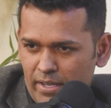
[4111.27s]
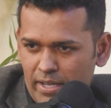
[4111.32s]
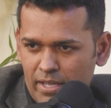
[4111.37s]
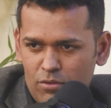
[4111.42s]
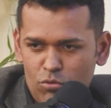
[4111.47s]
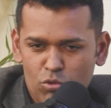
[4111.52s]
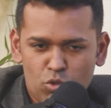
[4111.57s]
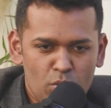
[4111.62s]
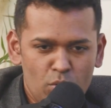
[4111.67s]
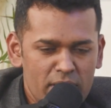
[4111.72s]

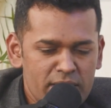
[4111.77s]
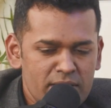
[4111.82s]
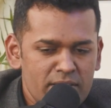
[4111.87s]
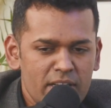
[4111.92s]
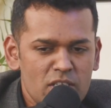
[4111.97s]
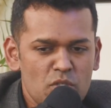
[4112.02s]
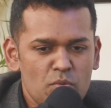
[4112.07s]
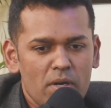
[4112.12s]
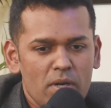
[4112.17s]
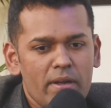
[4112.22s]
And those who are
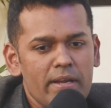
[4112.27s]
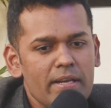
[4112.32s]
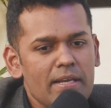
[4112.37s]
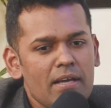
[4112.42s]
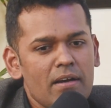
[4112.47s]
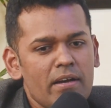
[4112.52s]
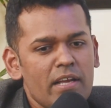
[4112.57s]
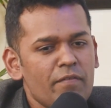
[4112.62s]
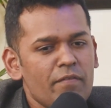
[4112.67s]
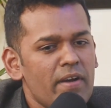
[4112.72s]
listening as well right
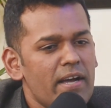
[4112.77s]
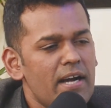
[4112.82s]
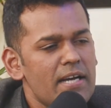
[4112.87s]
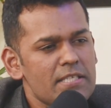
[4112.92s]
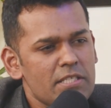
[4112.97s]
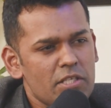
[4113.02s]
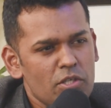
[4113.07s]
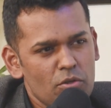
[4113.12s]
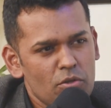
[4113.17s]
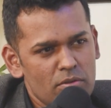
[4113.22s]
now. And if
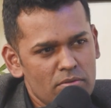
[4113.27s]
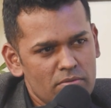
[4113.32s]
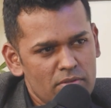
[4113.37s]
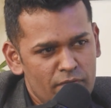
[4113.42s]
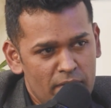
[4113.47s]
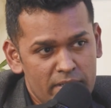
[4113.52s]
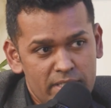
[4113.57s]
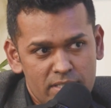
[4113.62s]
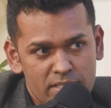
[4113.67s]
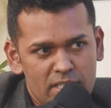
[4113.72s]

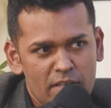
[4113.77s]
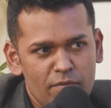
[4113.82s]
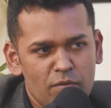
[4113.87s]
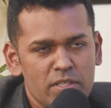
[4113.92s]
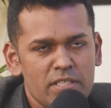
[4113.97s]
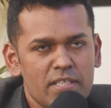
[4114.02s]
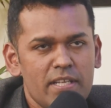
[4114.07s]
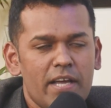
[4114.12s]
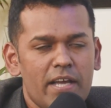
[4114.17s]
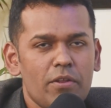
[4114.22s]
I just give you
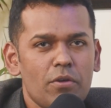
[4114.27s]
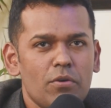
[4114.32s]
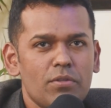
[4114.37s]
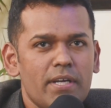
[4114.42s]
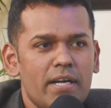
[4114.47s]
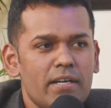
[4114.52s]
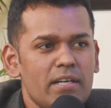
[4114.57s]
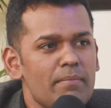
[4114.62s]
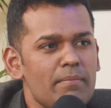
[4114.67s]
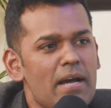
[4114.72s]
a scenario
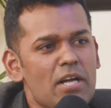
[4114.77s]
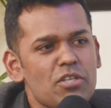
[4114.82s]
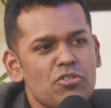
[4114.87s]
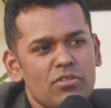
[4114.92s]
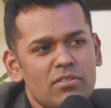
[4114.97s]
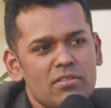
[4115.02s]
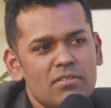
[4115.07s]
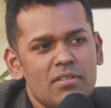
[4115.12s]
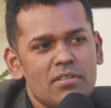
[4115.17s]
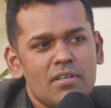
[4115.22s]
that
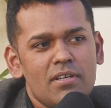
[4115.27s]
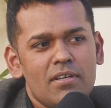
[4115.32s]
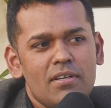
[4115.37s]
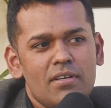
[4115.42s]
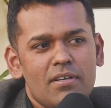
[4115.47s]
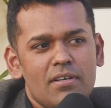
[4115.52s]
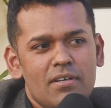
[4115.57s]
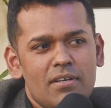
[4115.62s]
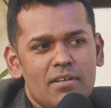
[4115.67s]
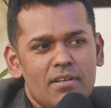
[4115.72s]
imagine
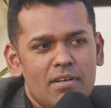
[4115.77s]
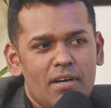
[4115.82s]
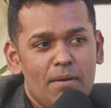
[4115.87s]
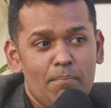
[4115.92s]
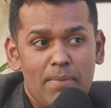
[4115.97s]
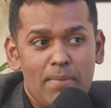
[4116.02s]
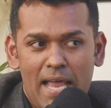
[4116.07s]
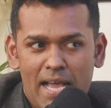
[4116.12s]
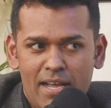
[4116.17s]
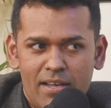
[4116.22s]
a
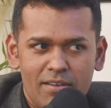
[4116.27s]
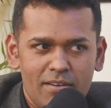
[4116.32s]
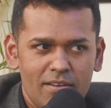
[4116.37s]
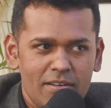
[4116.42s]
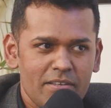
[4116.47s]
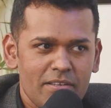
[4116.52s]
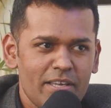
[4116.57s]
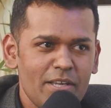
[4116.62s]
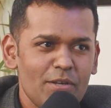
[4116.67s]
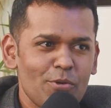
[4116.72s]
black
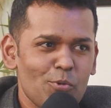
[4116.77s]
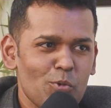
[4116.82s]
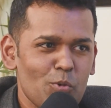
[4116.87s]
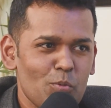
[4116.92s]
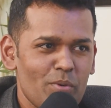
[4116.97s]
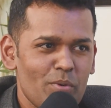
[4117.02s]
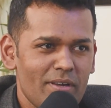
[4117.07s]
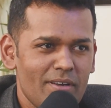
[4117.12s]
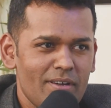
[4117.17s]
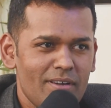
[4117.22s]
color king
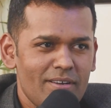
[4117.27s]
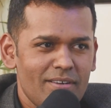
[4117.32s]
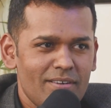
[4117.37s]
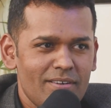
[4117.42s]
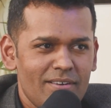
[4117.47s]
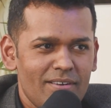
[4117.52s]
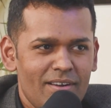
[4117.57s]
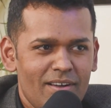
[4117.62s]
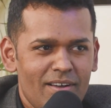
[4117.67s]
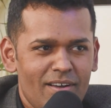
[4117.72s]
cobra
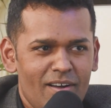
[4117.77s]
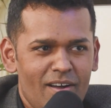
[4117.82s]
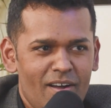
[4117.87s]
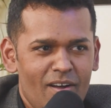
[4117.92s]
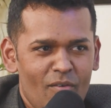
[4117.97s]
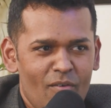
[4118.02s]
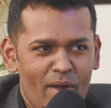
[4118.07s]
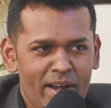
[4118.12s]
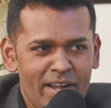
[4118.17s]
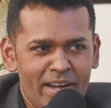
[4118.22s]

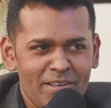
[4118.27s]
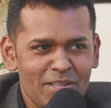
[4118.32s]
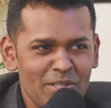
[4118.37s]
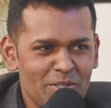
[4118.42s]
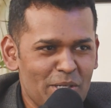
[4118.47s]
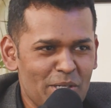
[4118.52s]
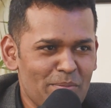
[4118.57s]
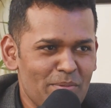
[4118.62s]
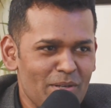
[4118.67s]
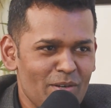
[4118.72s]
right under the
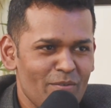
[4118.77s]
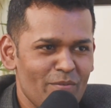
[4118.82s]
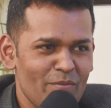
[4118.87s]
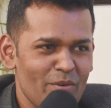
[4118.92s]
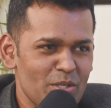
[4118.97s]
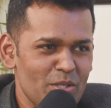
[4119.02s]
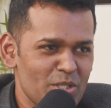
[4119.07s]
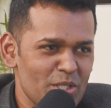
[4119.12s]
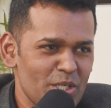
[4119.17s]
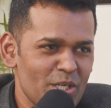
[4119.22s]
table
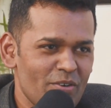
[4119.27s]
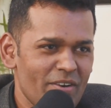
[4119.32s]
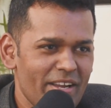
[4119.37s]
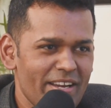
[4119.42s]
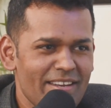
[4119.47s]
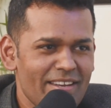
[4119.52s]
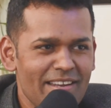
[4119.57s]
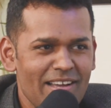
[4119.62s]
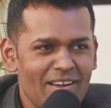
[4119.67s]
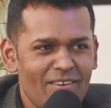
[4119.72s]
where you're sitting
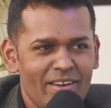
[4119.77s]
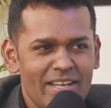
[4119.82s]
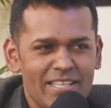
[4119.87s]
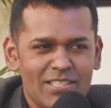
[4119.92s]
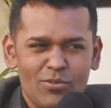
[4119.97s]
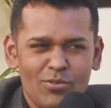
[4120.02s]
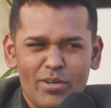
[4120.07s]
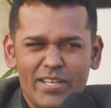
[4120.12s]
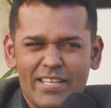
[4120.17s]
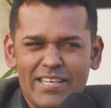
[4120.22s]
right now, and
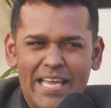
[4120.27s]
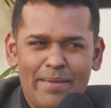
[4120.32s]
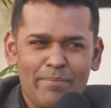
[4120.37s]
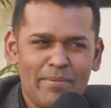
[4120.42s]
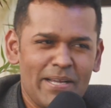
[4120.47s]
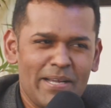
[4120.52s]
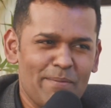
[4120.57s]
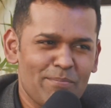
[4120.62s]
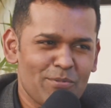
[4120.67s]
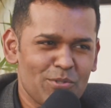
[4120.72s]
it's slowly
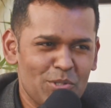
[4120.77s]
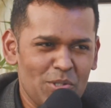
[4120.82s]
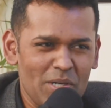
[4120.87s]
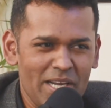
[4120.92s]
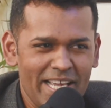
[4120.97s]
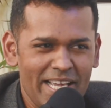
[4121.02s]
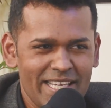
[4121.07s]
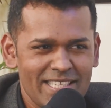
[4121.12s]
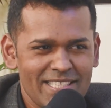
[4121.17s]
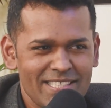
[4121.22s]
climbing up to your
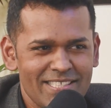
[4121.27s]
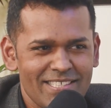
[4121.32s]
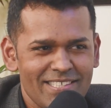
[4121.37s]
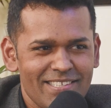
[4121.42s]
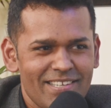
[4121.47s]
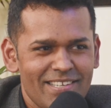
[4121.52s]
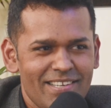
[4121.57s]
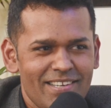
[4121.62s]
legs.